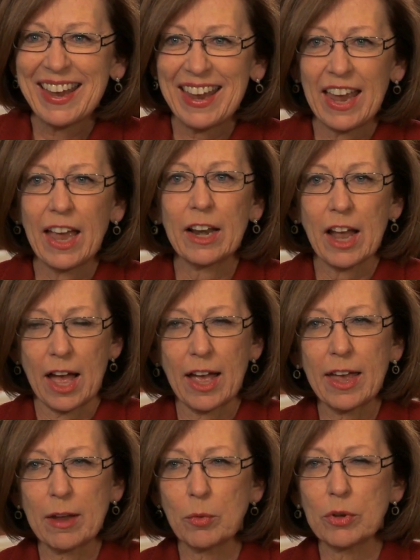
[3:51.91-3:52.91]
And
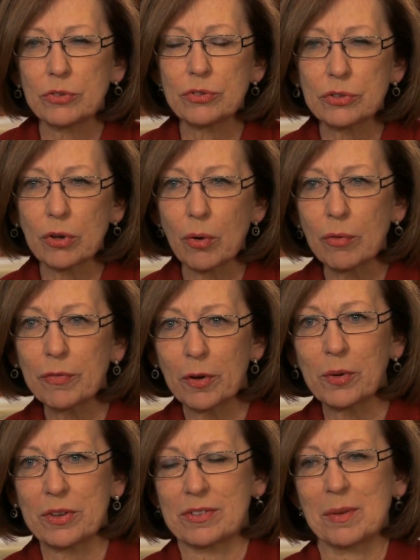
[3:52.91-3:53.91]
I was so
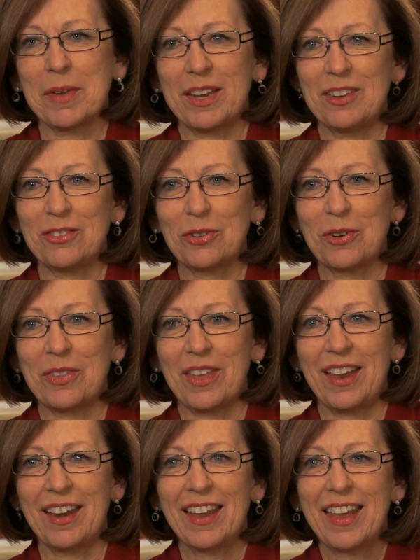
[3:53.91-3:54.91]
focused on making sure
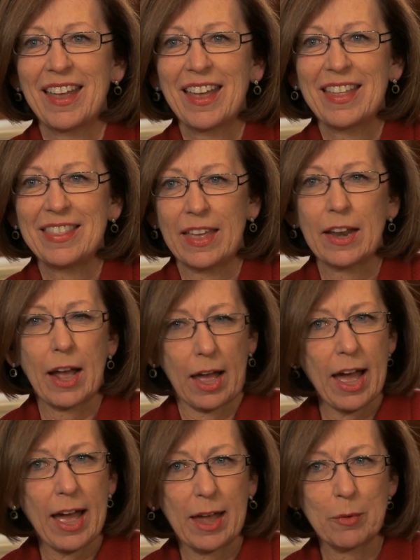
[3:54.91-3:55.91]
that
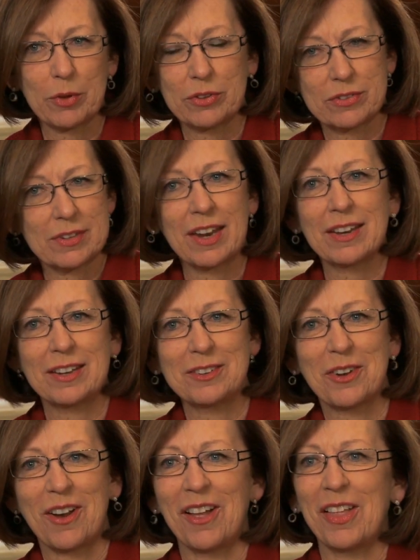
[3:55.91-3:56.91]
I was standing
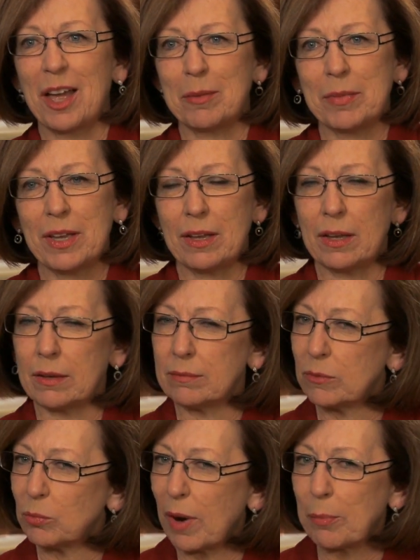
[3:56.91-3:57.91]
tall on being
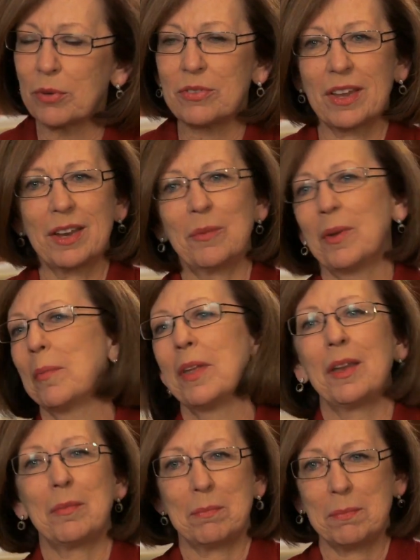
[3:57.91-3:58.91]
representing
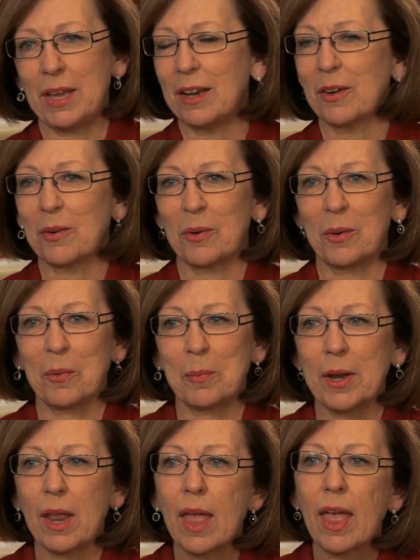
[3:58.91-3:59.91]
women and being a career
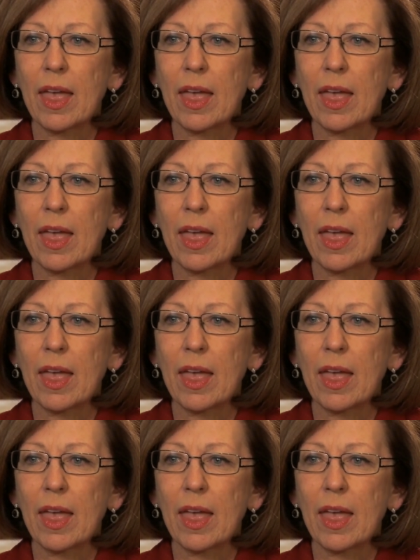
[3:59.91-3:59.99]
woman